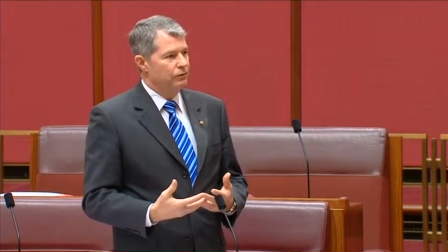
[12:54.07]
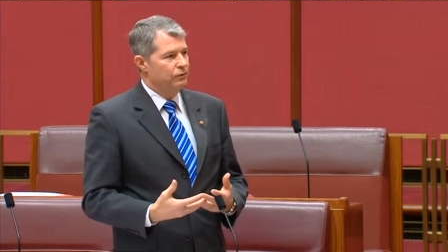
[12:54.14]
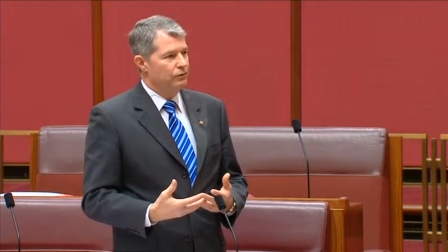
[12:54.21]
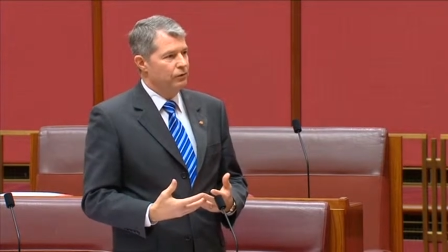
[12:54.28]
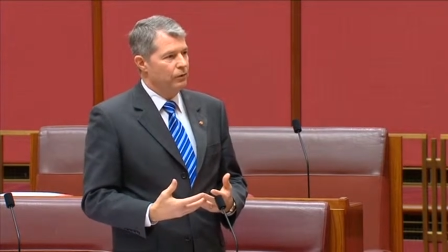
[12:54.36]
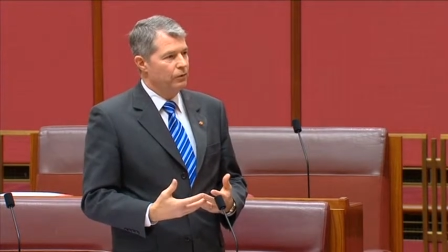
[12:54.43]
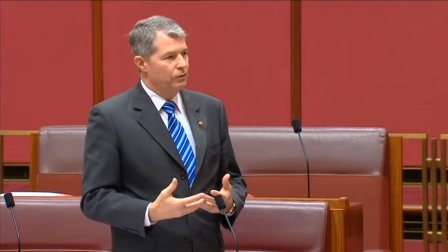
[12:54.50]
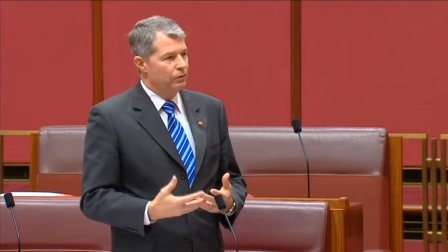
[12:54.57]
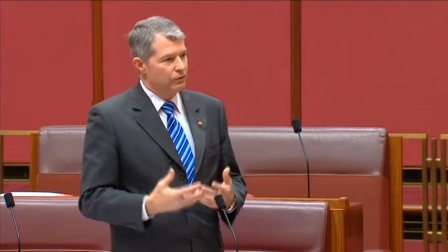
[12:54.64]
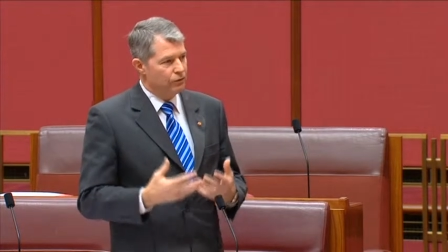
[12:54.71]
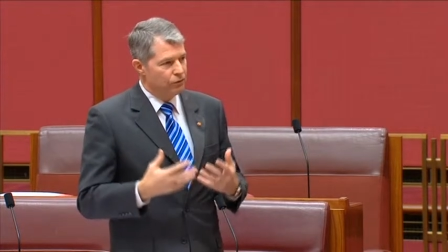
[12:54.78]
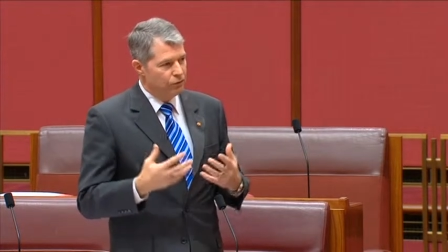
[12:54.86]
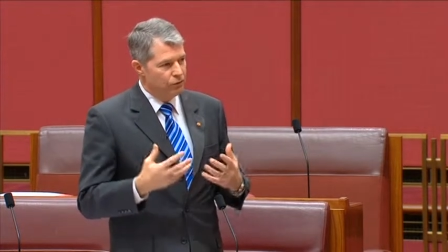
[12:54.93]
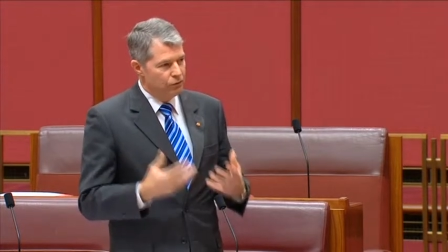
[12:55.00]
so
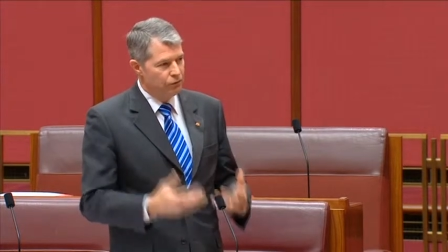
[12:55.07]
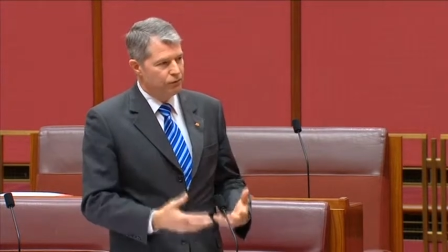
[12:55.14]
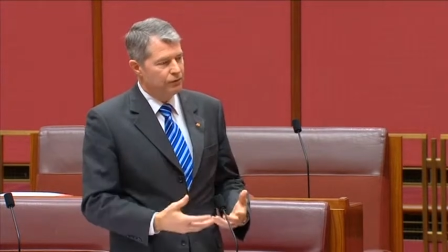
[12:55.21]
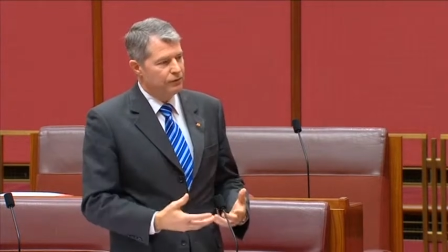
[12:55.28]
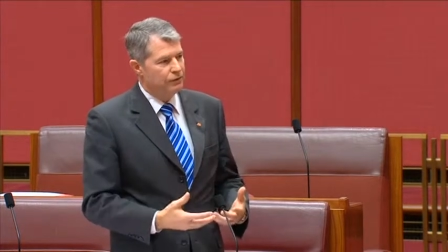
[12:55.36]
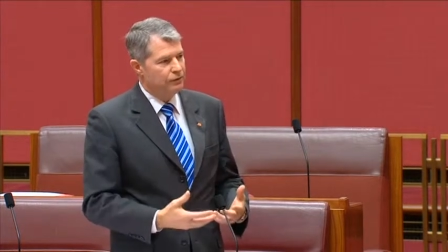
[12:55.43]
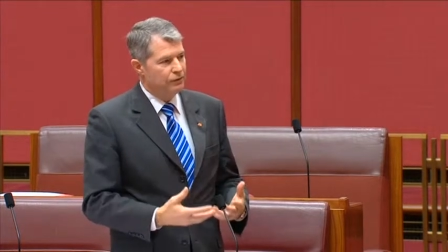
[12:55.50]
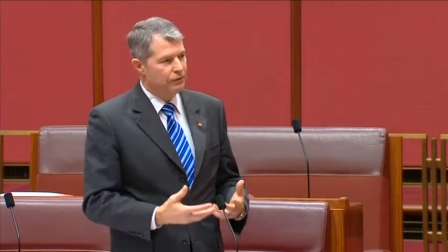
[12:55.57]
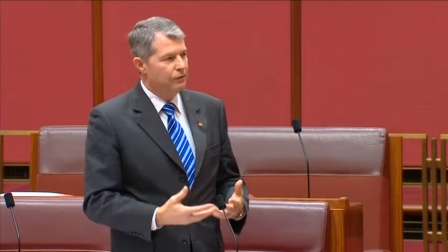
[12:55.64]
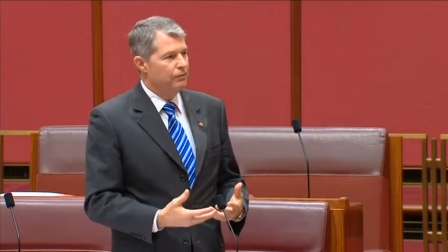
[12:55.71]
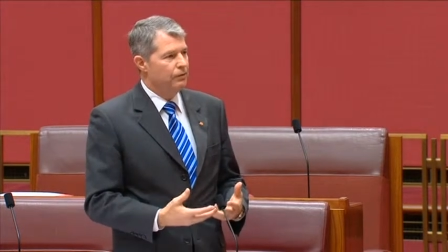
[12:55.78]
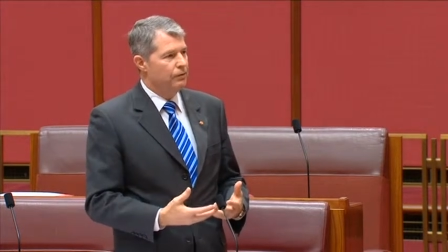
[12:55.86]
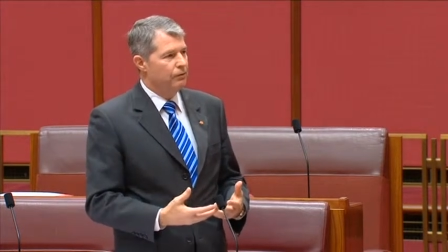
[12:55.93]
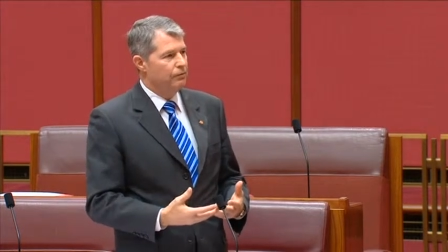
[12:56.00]
hugely
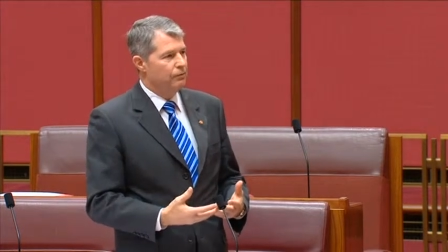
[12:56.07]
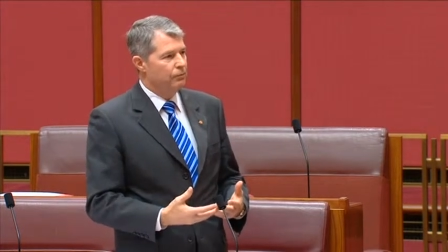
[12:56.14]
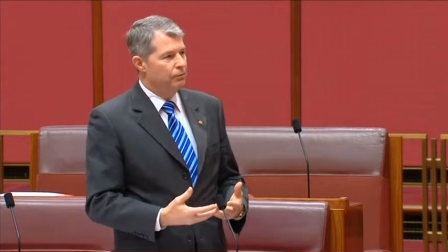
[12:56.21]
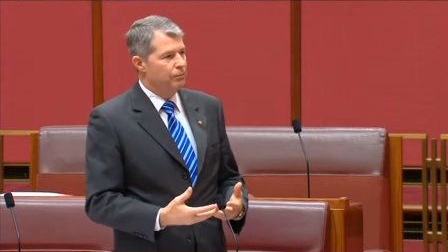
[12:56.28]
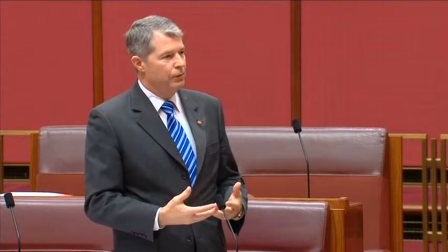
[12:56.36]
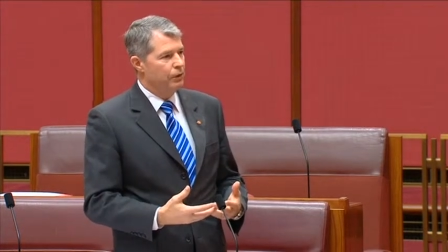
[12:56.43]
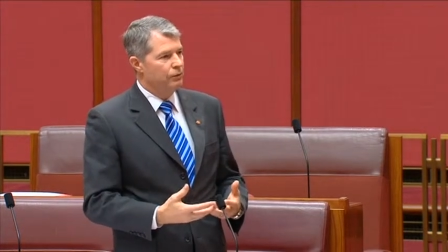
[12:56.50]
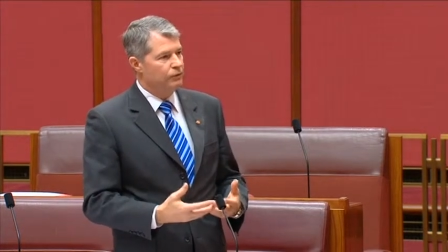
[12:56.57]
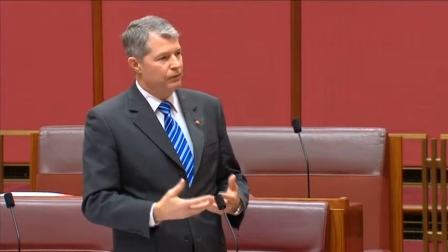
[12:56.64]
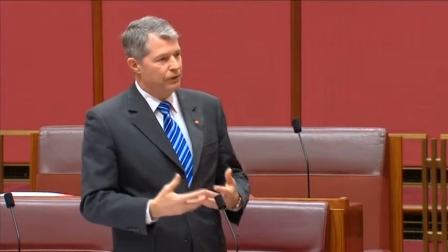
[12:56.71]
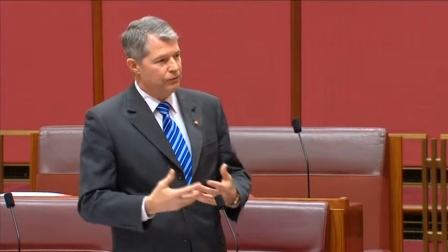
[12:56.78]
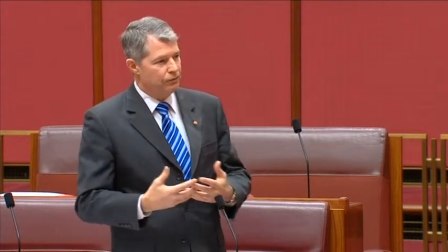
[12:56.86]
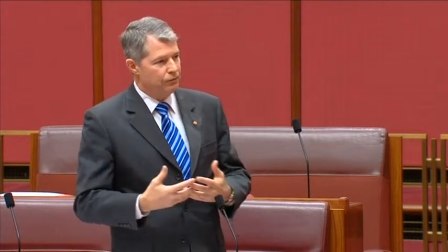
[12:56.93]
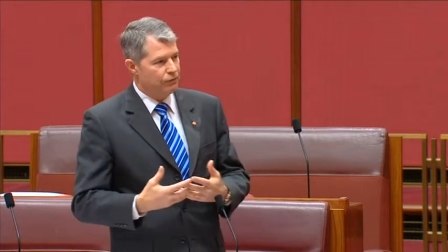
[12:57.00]
significant from both
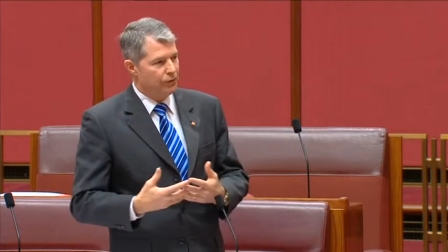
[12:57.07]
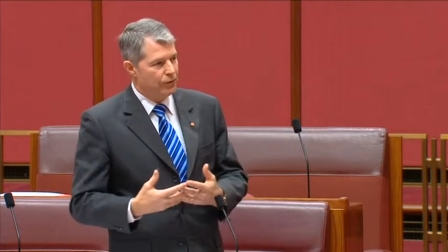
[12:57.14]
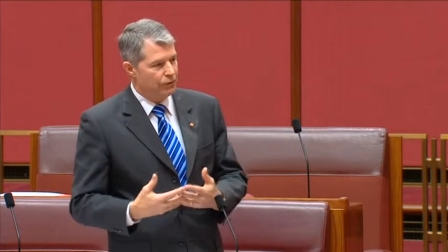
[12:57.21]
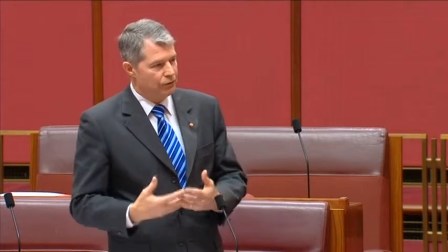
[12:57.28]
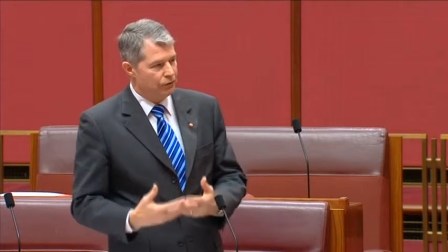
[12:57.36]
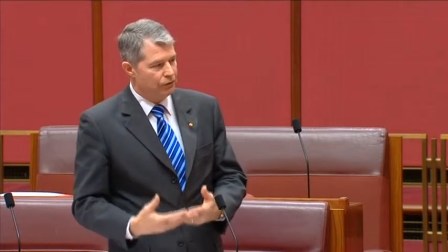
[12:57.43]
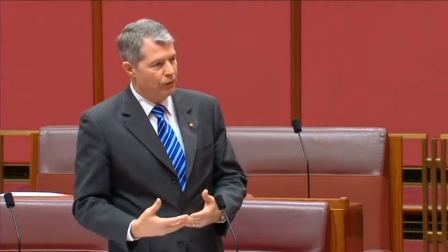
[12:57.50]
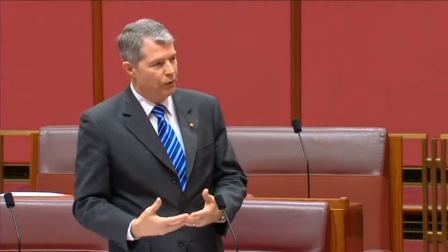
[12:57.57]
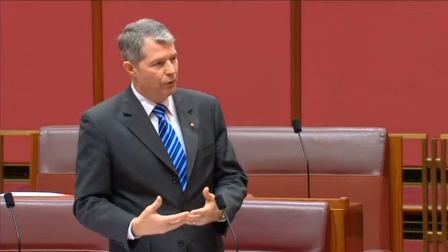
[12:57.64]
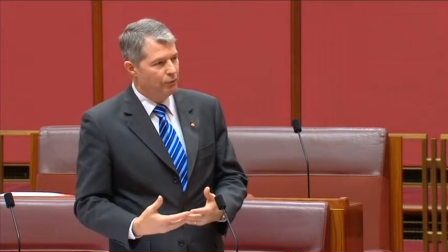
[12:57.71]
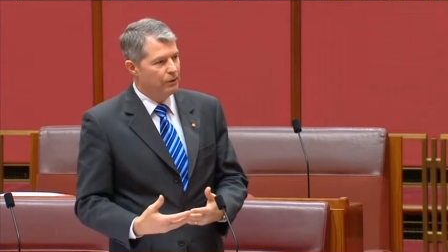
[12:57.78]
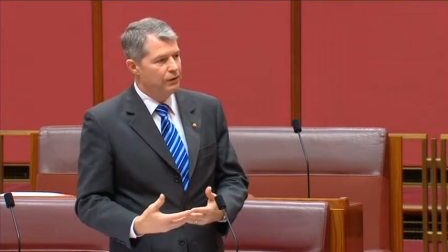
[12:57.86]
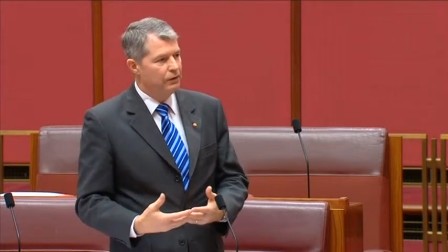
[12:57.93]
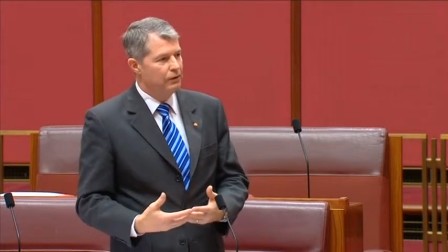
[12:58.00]
South Australia's
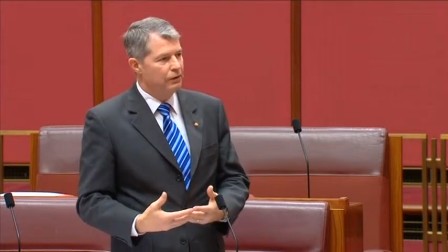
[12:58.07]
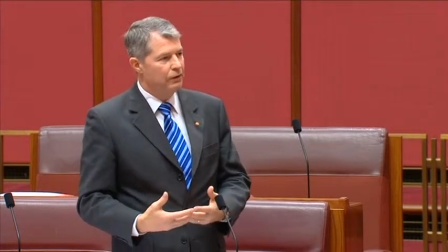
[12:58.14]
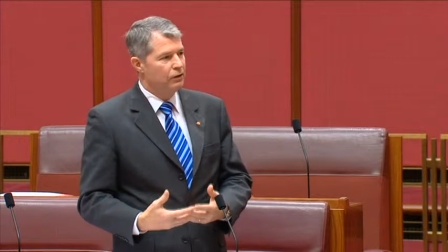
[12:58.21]
economy,